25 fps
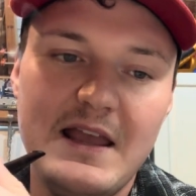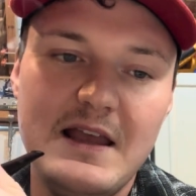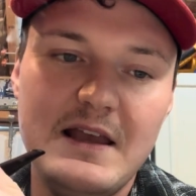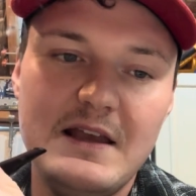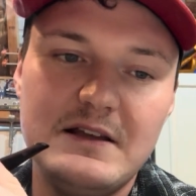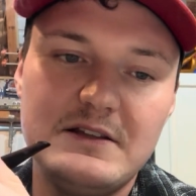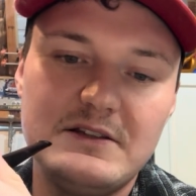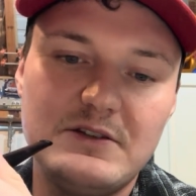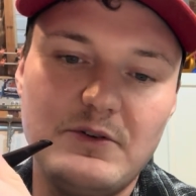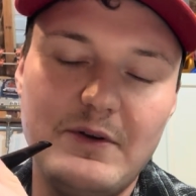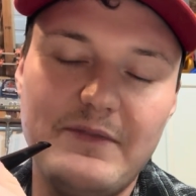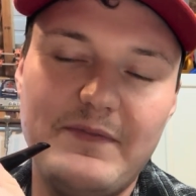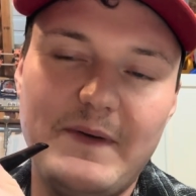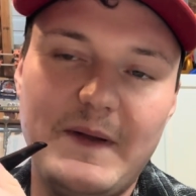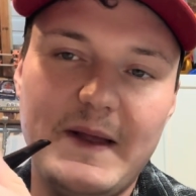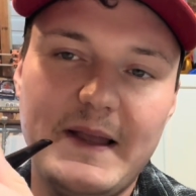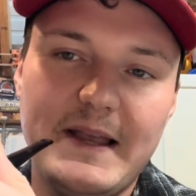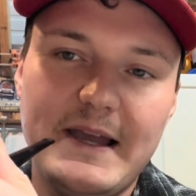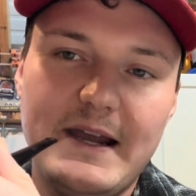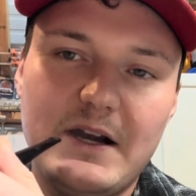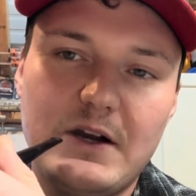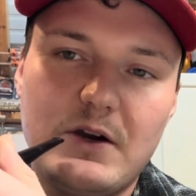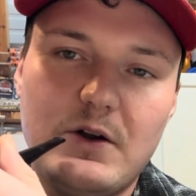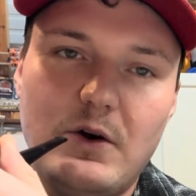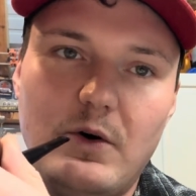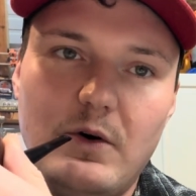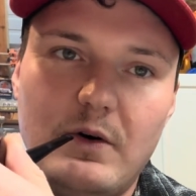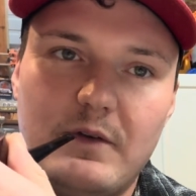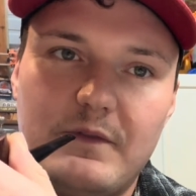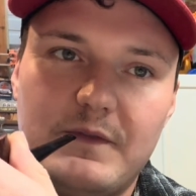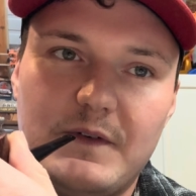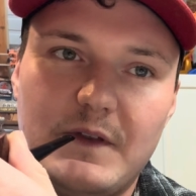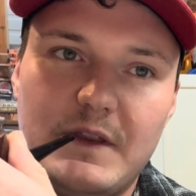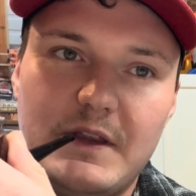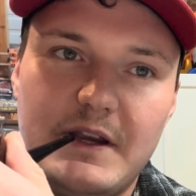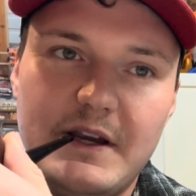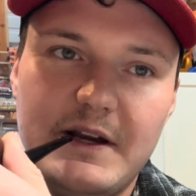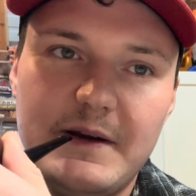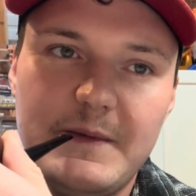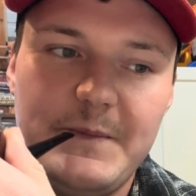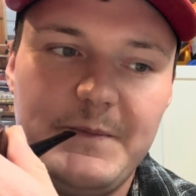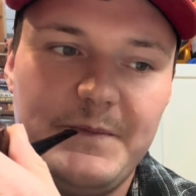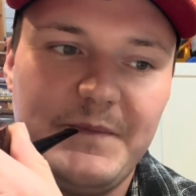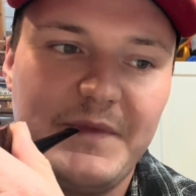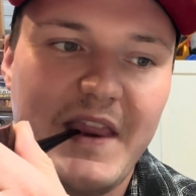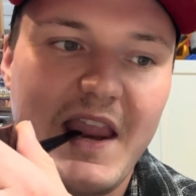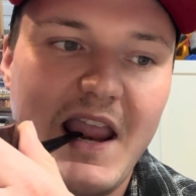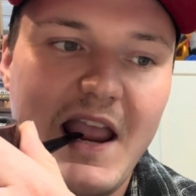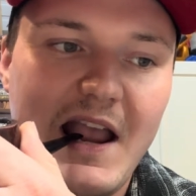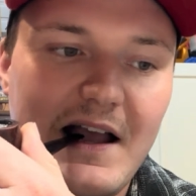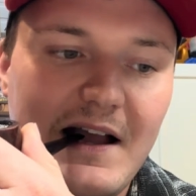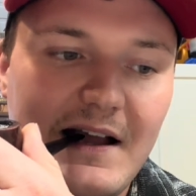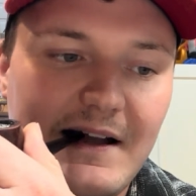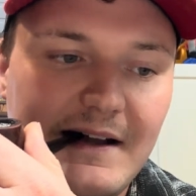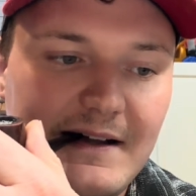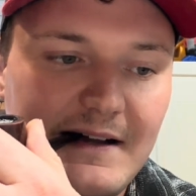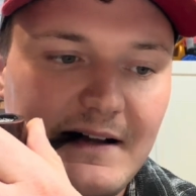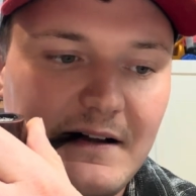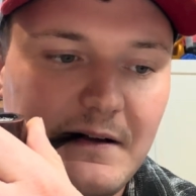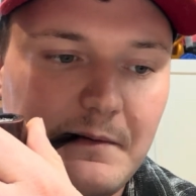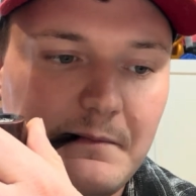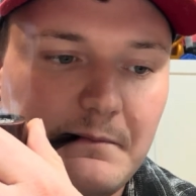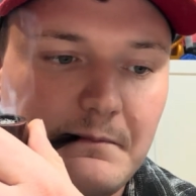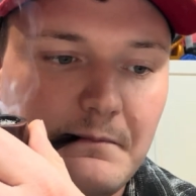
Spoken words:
so we finally got our cold for the year. I